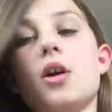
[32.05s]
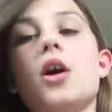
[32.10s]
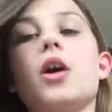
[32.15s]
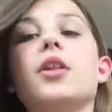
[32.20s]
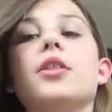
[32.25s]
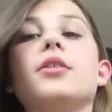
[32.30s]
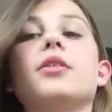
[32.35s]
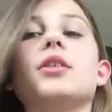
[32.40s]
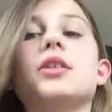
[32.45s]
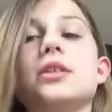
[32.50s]

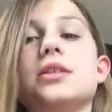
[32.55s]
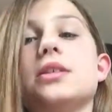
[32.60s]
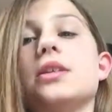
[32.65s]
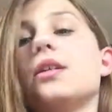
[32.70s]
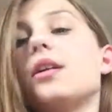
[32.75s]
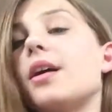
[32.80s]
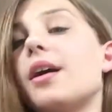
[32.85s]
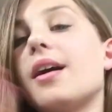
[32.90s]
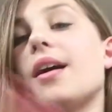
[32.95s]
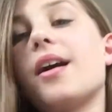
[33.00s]
Um, because
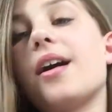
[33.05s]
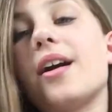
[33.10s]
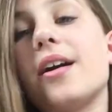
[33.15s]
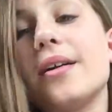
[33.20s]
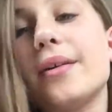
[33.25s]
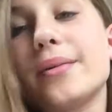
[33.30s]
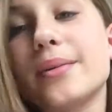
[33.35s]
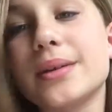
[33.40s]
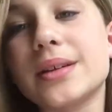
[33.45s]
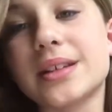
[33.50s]

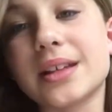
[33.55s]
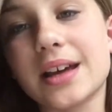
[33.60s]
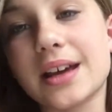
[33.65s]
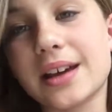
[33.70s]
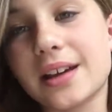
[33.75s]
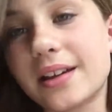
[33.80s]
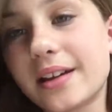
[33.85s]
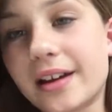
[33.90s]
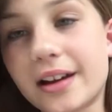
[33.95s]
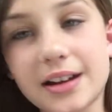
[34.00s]
I was
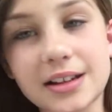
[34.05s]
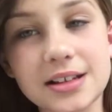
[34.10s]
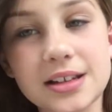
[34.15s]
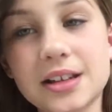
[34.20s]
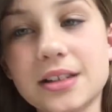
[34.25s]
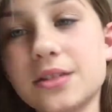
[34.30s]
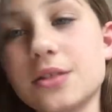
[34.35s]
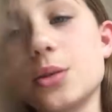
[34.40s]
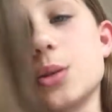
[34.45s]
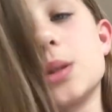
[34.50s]

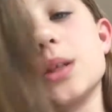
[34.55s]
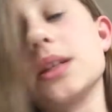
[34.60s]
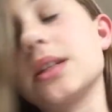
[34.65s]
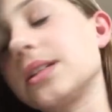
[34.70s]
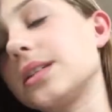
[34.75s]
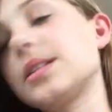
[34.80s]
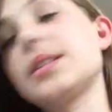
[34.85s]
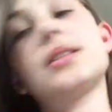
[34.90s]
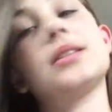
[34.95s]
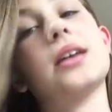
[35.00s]
asking those
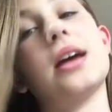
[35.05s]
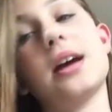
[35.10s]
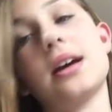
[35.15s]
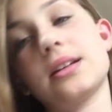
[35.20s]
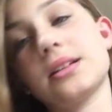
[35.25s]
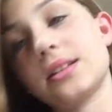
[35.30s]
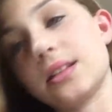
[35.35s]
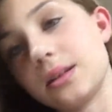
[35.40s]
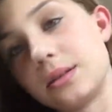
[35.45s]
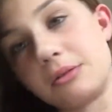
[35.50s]

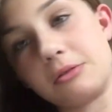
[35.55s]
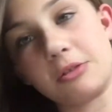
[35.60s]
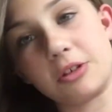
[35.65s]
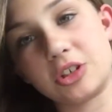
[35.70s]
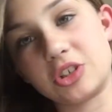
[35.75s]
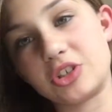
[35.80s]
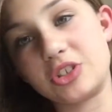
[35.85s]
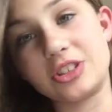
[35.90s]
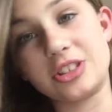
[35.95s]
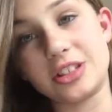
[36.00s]
exact same
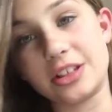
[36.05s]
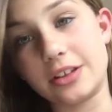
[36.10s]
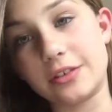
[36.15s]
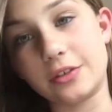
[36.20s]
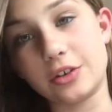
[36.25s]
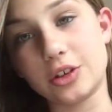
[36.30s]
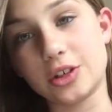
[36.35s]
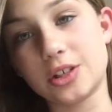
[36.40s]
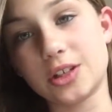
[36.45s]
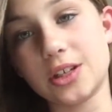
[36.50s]
questions on the
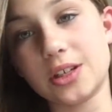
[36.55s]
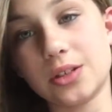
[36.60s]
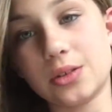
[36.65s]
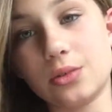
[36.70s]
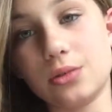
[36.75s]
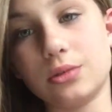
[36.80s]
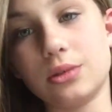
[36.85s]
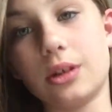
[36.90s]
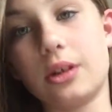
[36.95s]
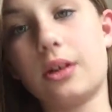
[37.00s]
first day of
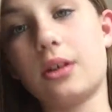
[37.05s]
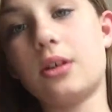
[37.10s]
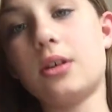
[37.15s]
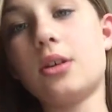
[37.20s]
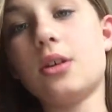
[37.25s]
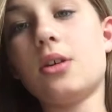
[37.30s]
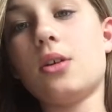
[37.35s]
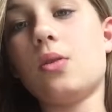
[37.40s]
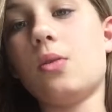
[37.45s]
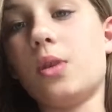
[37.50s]
school. Like,
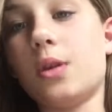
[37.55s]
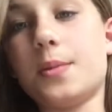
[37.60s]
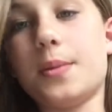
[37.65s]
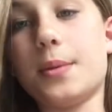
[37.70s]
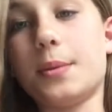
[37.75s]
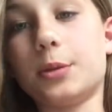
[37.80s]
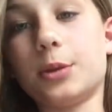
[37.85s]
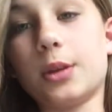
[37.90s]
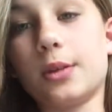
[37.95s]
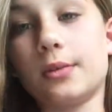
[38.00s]
what if
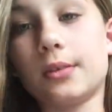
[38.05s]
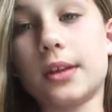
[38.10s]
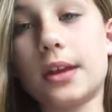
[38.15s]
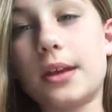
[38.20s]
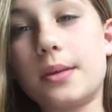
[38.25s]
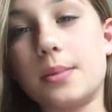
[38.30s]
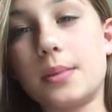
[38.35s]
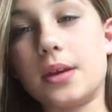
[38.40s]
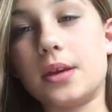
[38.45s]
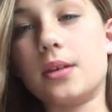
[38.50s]
people don't
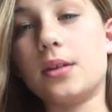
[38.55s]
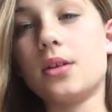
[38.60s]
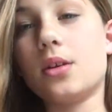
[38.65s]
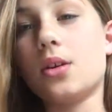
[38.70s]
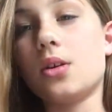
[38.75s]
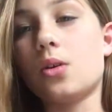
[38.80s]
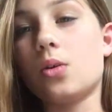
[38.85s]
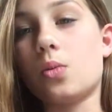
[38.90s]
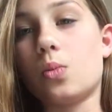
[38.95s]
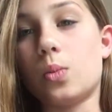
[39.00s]
like me?
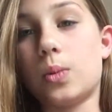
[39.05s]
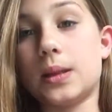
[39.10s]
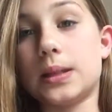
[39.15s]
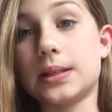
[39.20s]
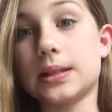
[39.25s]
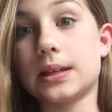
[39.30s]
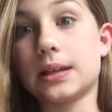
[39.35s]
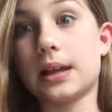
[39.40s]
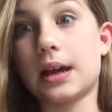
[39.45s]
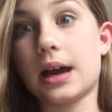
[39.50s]

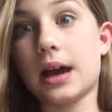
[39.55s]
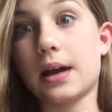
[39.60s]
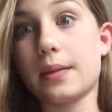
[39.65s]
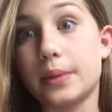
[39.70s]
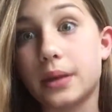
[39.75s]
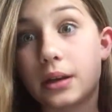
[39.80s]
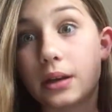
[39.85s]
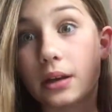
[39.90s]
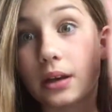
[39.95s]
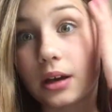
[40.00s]
What's gonna
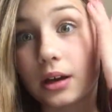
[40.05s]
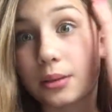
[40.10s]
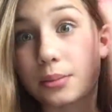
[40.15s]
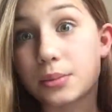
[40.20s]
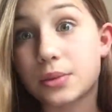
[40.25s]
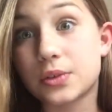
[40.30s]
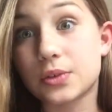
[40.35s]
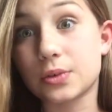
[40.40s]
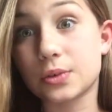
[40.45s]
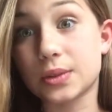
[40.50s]
happen?
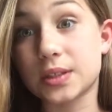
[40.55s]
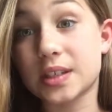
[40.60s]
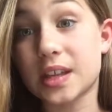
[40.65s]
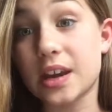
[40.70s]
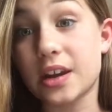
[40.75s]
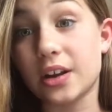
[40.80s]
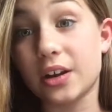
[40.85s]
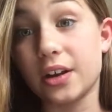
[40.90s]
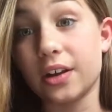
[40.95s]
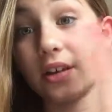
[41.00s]
I'm so
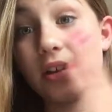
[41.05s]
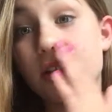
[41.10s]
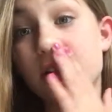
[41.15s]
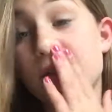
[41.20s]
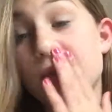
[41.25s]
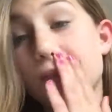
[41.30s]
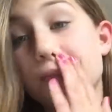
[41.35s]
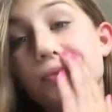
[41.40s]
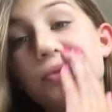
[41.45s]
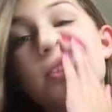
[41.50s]
scared.
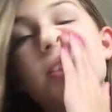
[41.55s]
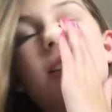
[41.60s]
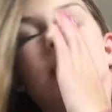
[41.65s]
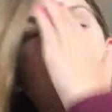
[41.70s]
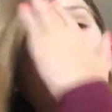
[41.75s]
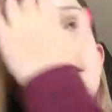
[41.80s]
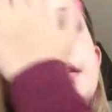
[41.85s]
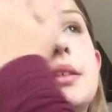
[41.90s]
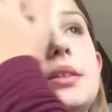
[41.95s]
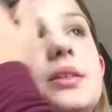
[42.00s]

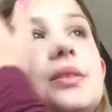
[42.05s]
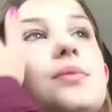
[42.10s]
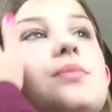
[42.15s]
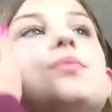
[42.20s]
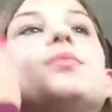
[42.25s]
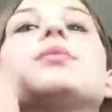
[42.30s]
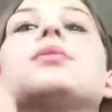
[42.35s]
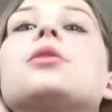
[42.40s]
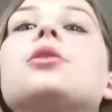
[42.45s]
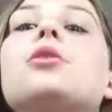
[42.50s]
Because,
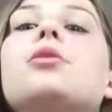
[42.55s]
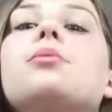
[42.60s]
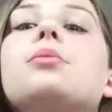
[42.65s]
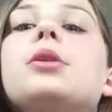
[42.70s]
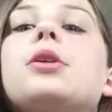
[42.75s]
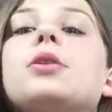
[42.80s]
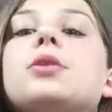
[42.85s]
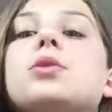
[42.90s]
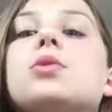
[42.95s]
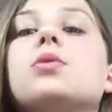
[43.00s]
you know,
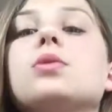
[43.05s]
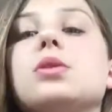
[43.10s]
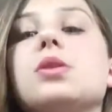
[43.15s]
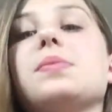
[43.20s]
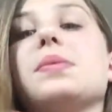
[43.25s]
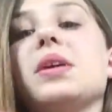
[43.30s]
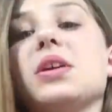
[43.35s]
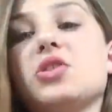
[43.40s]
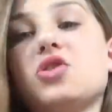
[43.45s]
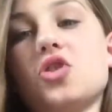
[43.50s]
middle school is a
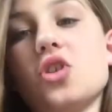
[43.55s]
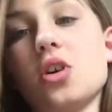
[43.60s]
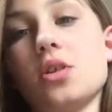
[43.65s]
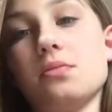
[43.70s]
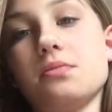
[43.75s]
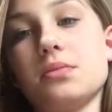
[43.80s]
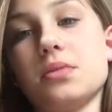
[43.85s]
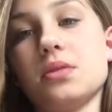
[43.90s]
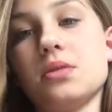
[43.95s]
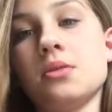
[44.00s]
big
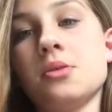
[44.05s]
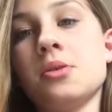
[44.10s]
jump.